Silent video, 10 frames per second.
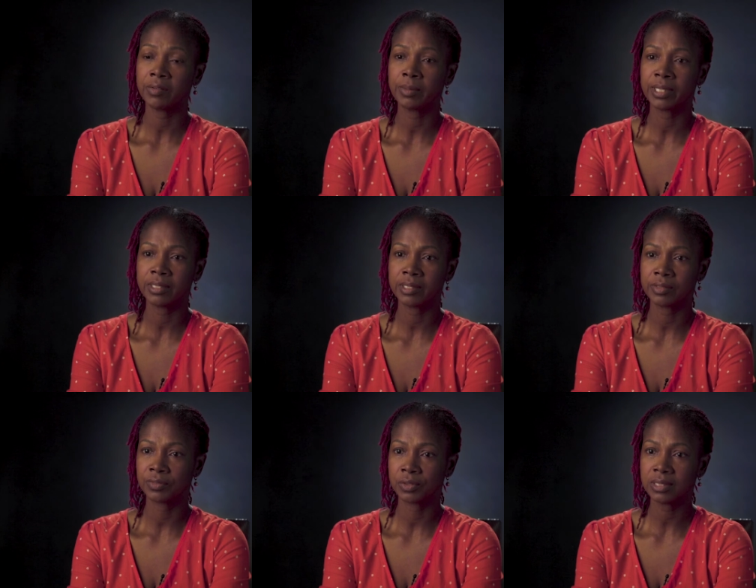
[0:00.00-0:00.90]
Everybody
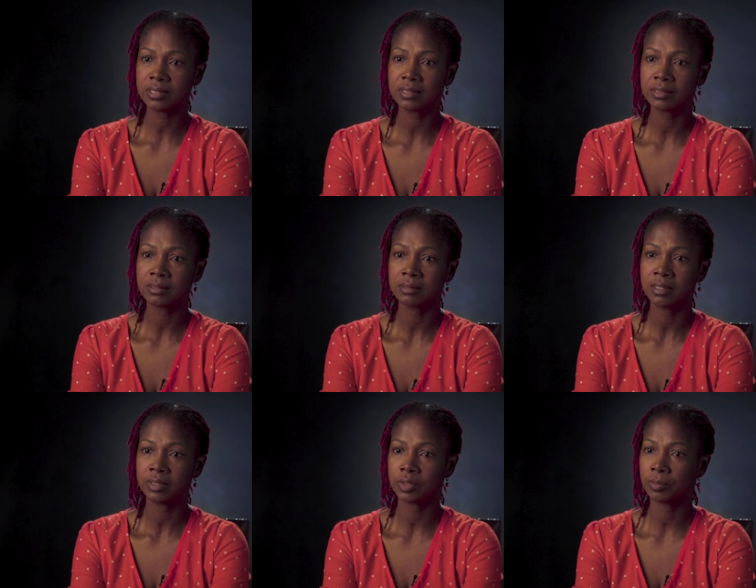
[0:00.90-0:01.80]
needs a voice.
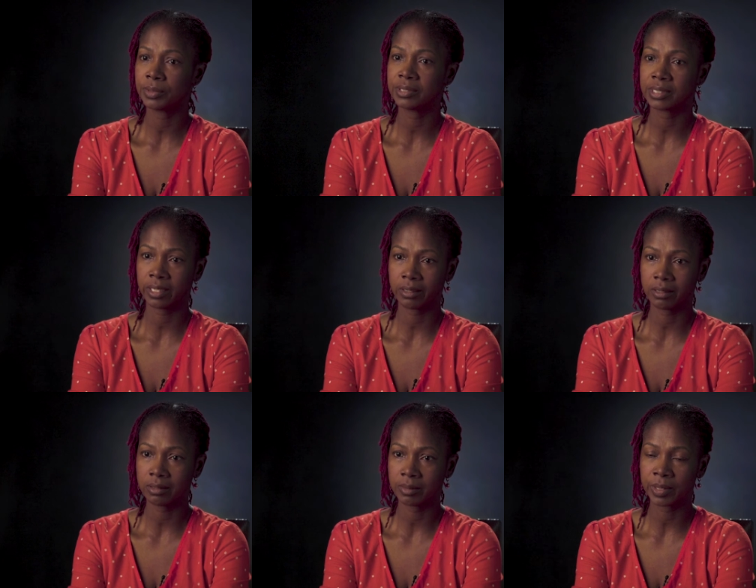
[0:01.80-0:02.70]
Don't be
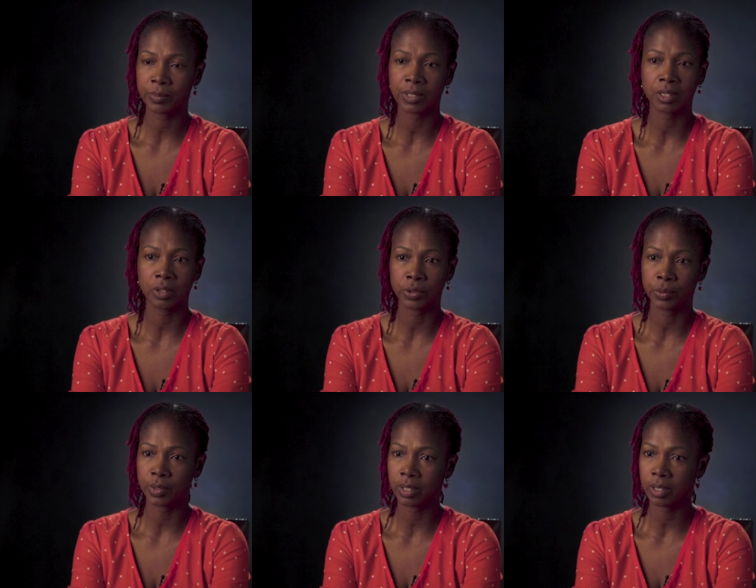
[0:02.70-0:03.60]
scared, no matter what color
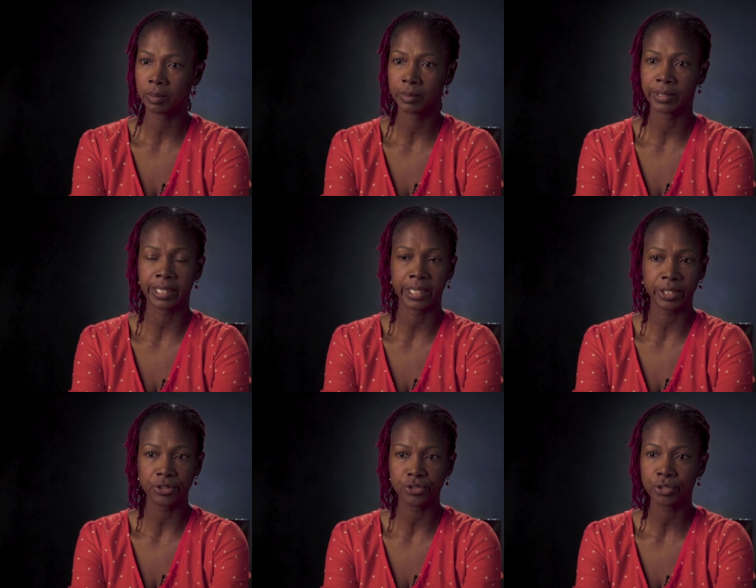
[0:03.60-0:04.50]
you are, what
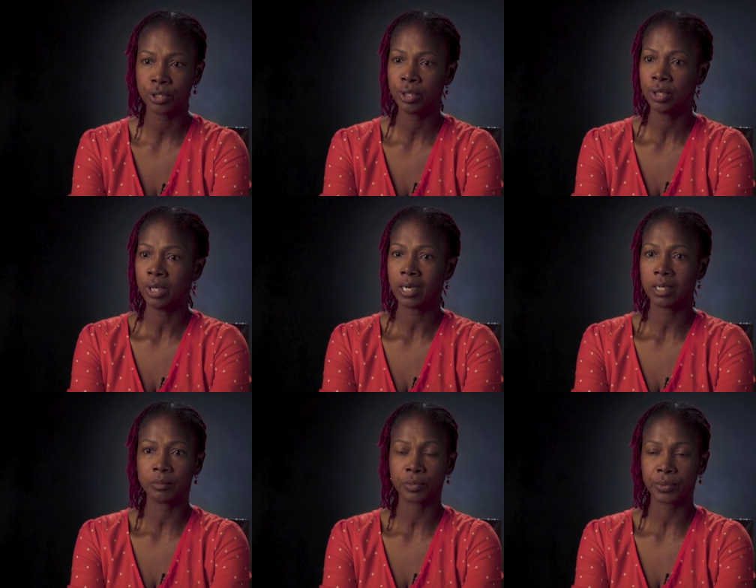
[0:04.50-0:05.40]
age,
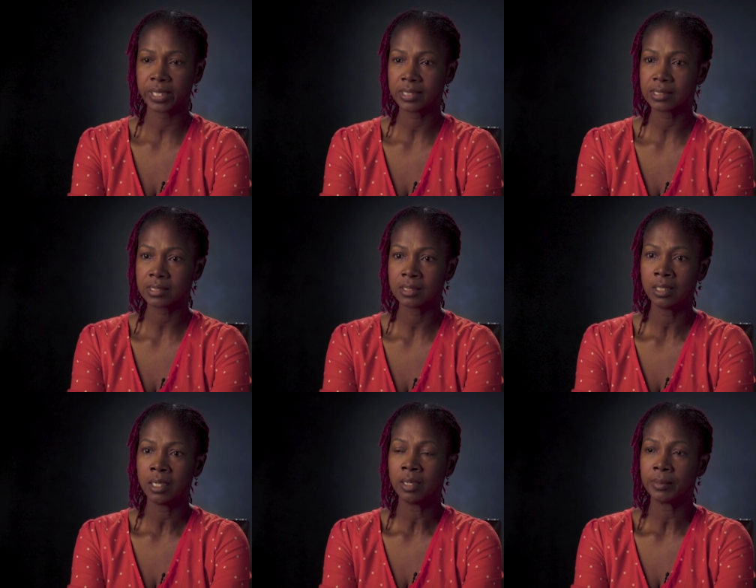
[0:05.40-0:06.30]
race,
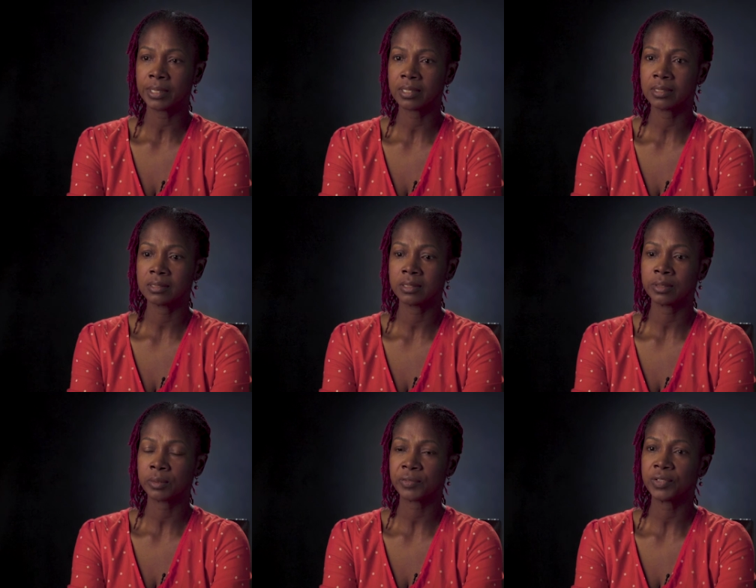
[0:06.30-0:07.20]
because,
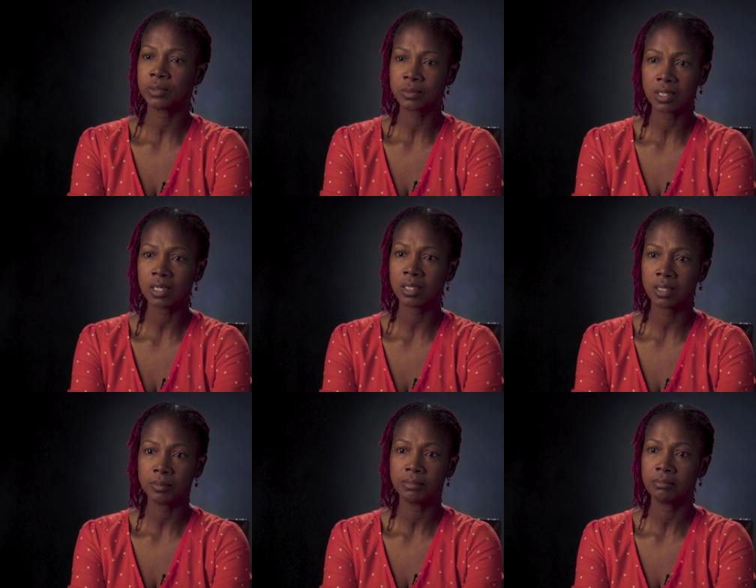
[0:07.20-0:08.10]
you know, if you don't talk
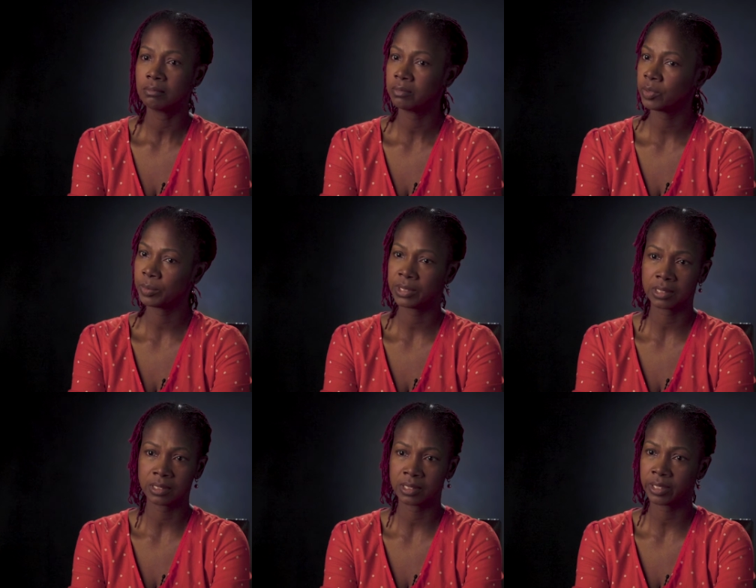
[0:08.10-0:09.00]
up,
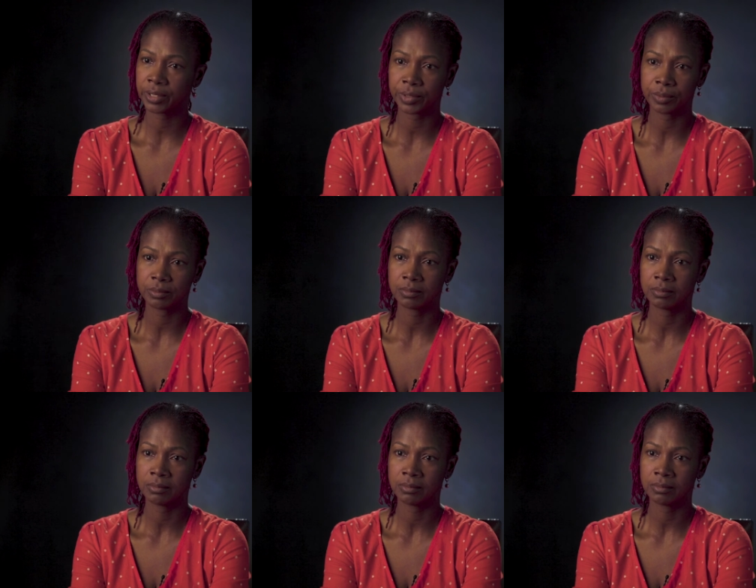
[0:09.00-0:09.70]
nobody's gonna hear you.